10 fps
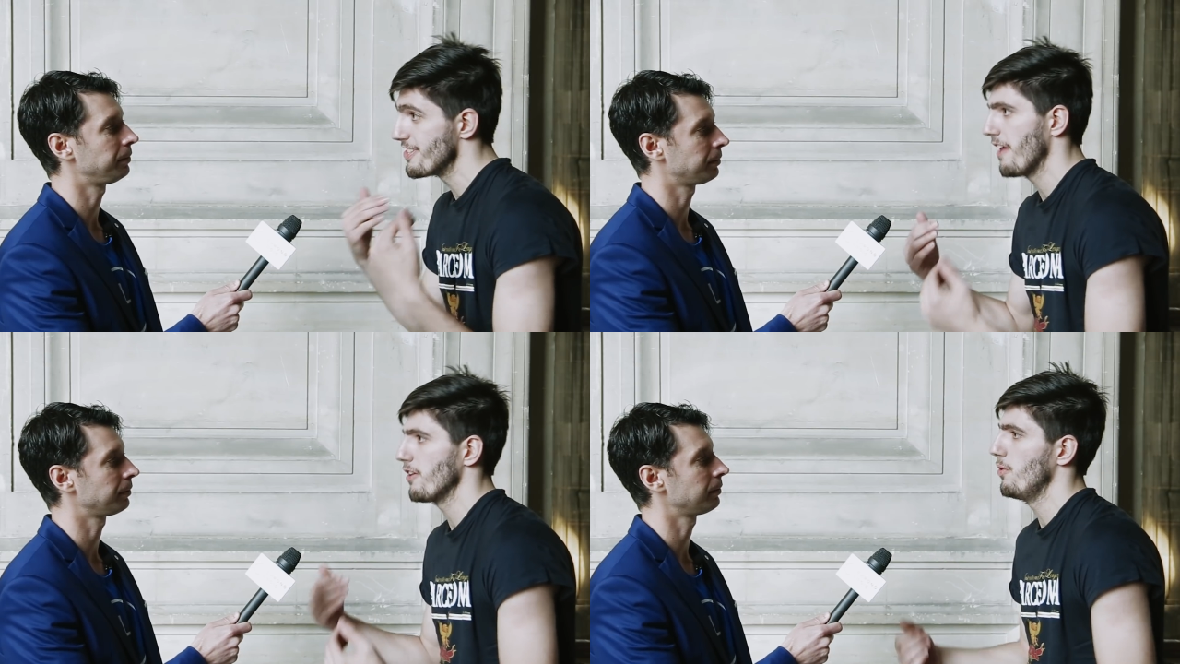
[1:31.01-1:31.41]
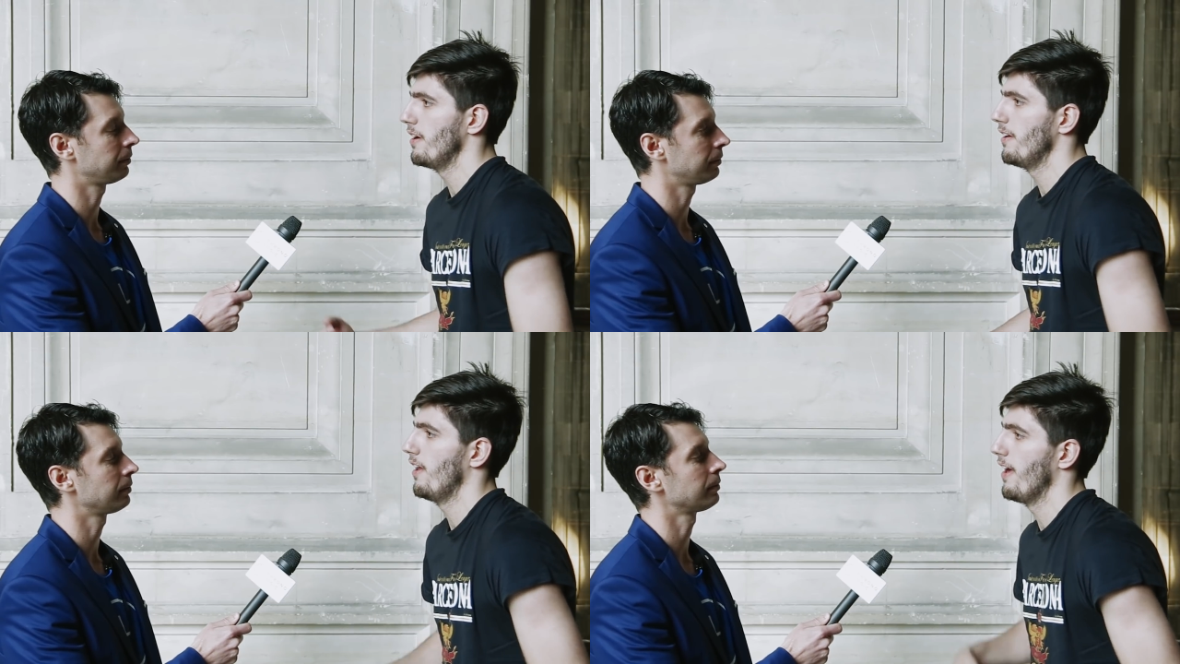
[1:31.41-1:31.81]

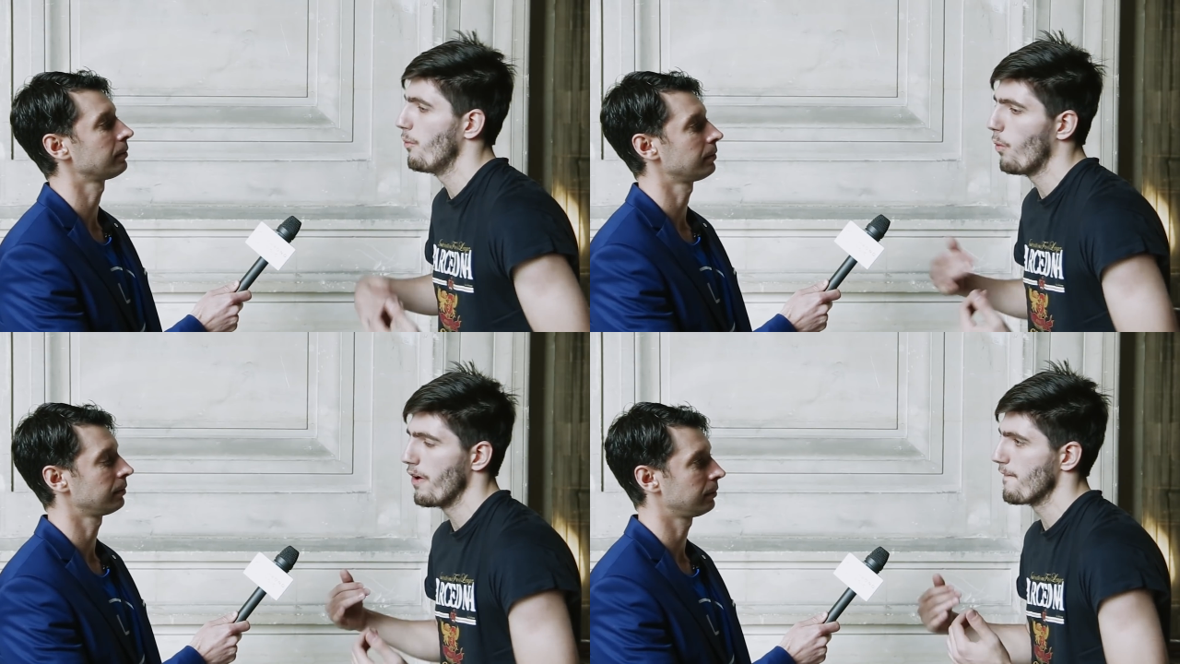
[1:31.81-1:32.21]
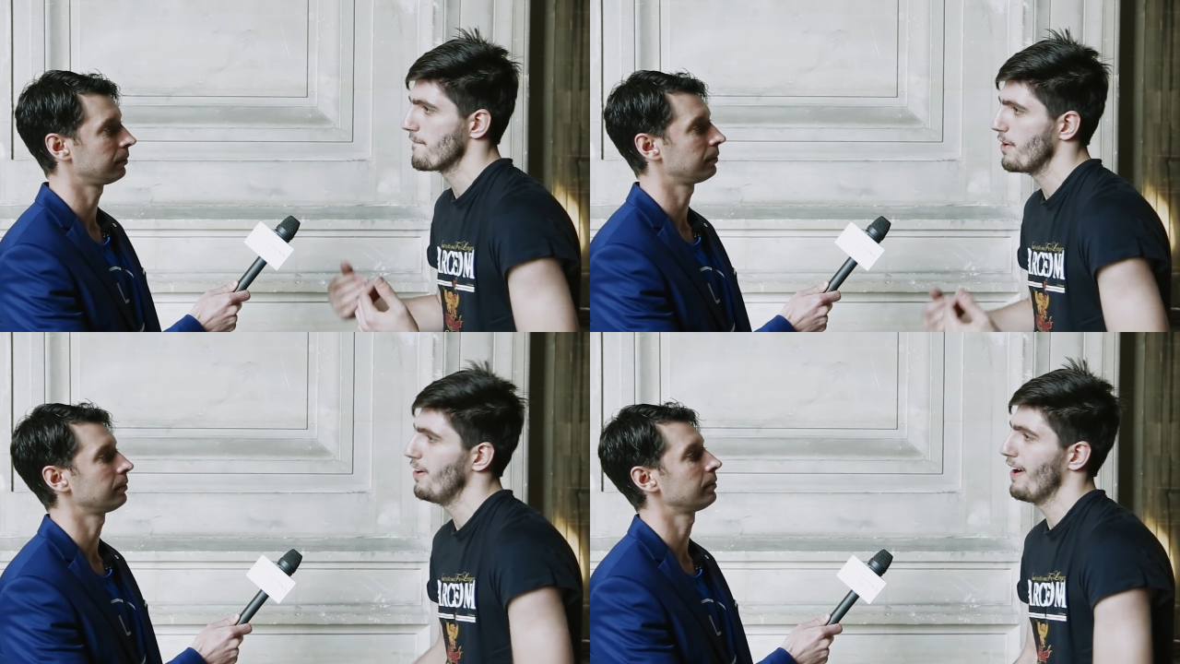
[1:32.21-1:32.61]
Speaker 1: genuine and
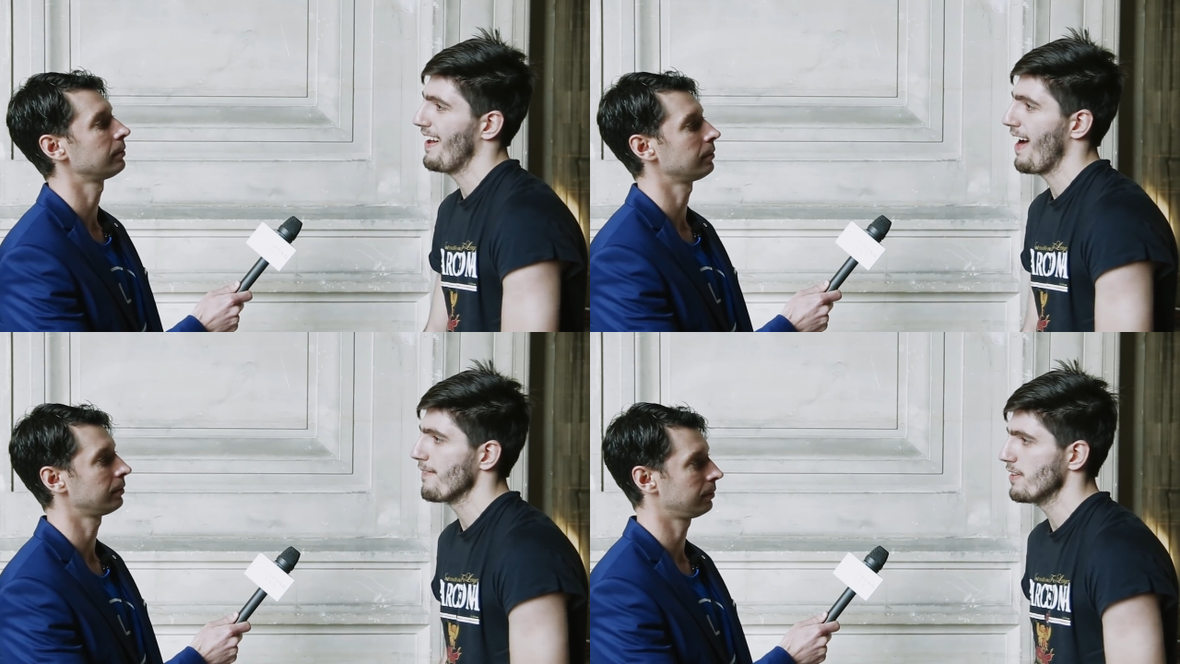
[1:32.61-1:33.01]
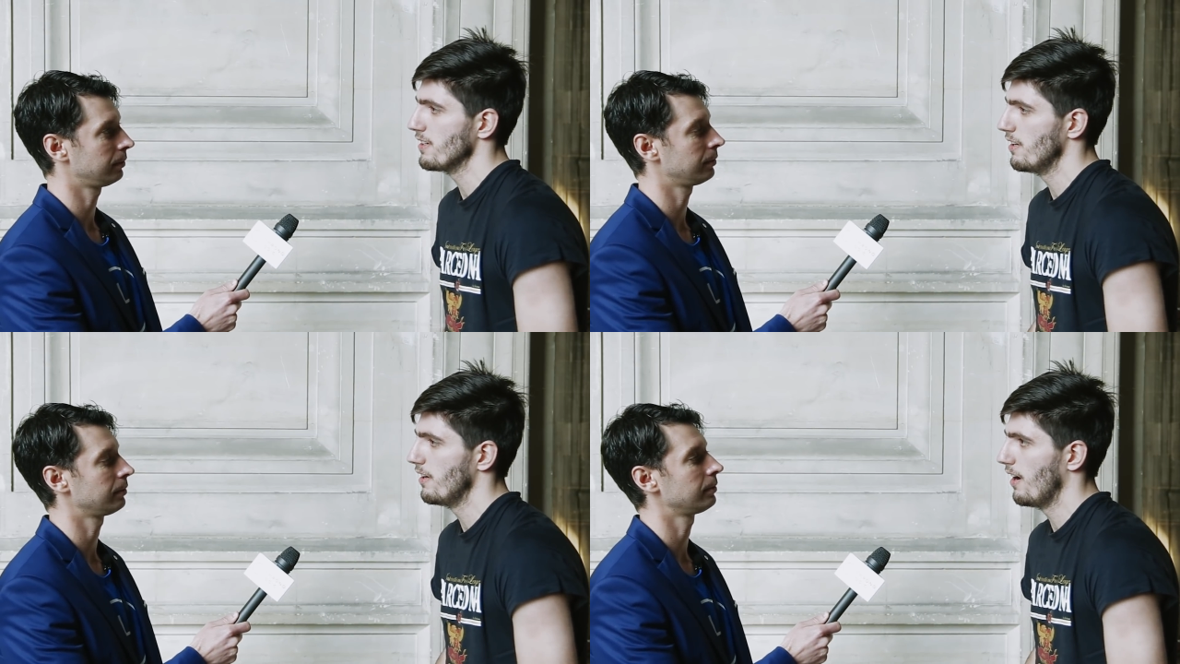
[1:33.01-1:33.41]
wonderful, and I
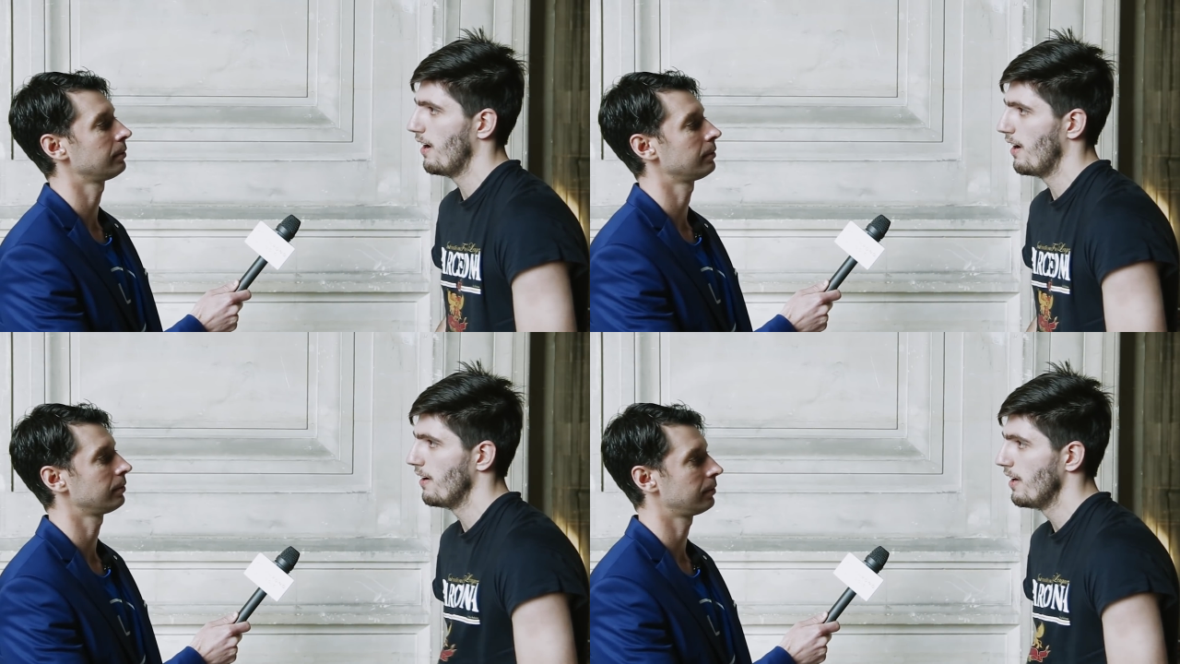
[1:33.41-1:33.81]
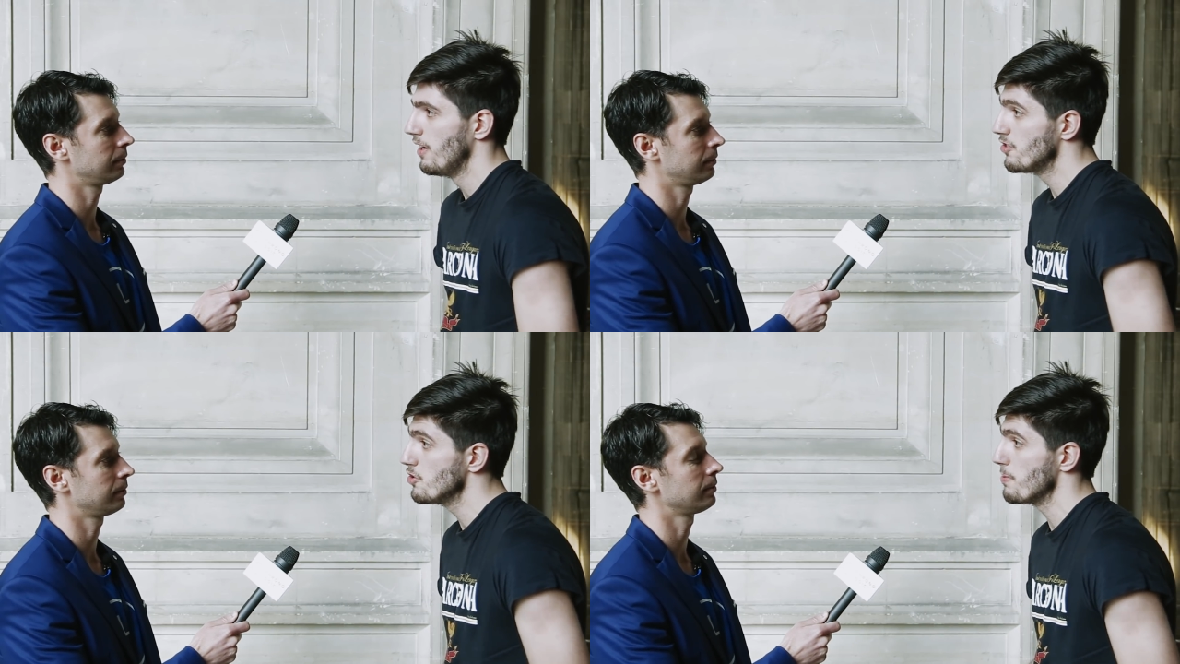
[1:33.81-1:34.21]
feel
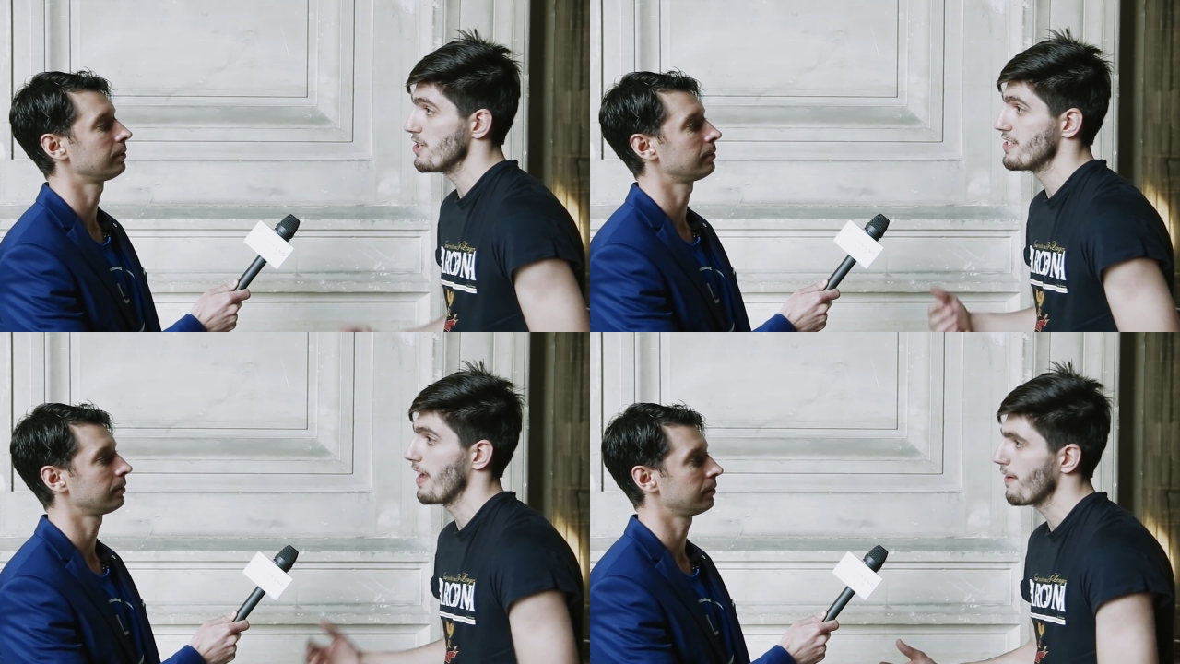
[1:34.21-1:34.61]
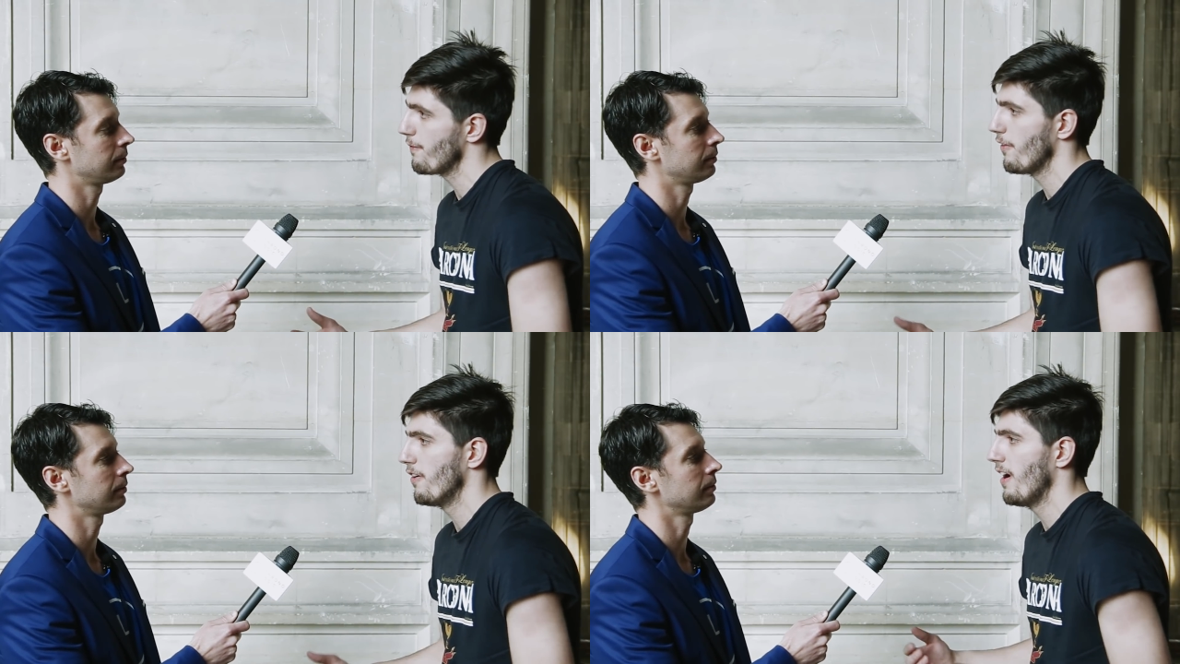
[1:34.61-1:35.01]
uh, super
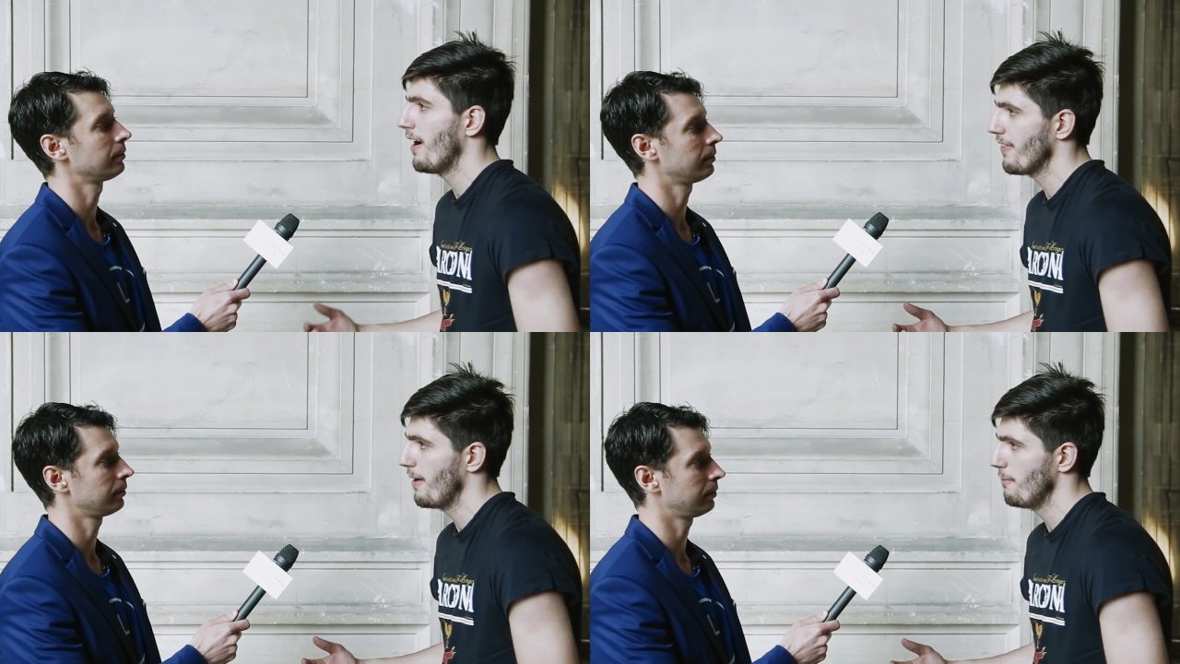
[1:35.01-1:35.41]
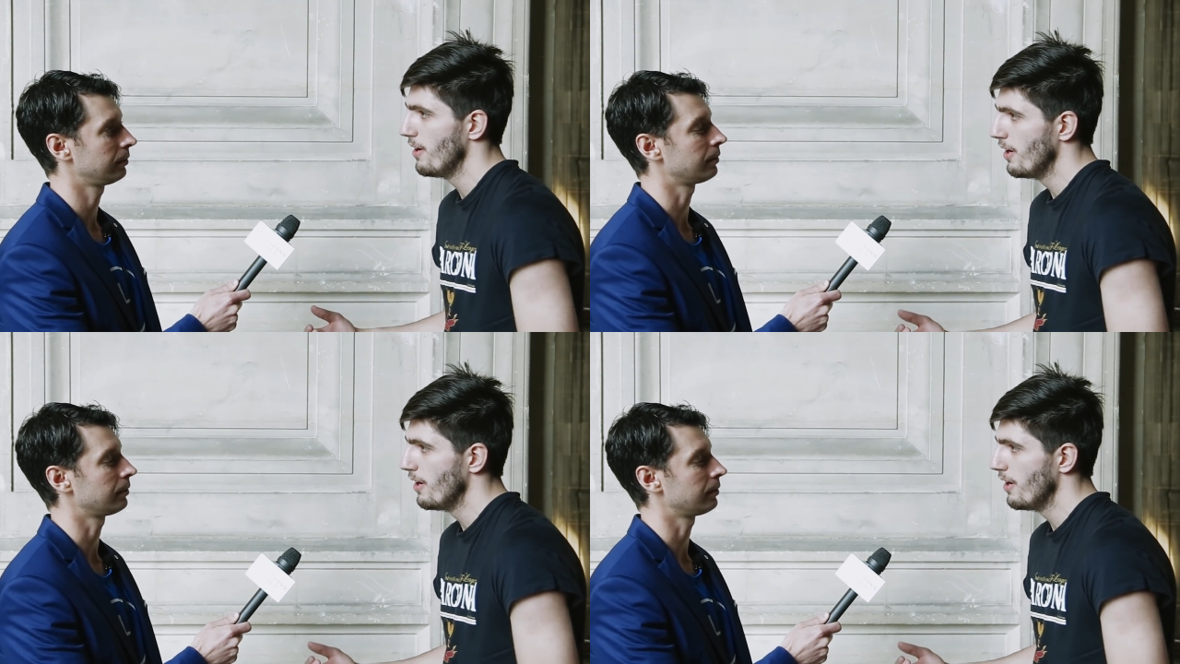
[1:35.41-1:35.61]
safe around them,